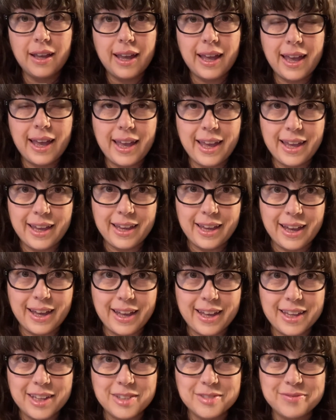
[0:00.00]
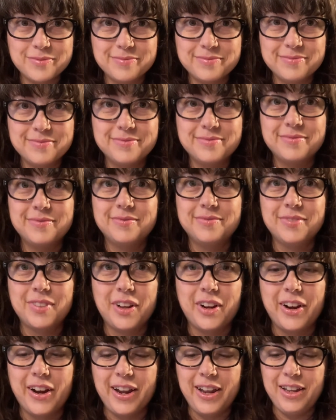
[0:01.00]
Haggai.
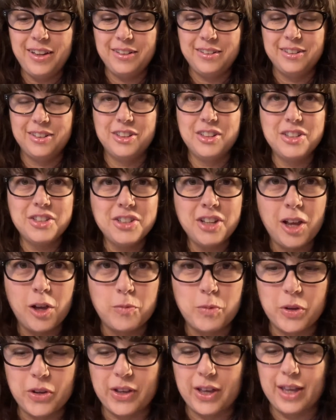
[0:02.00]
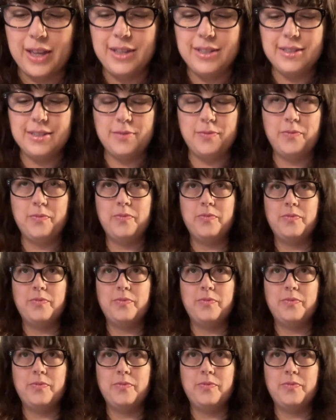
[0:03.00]
All right, good job, you guys.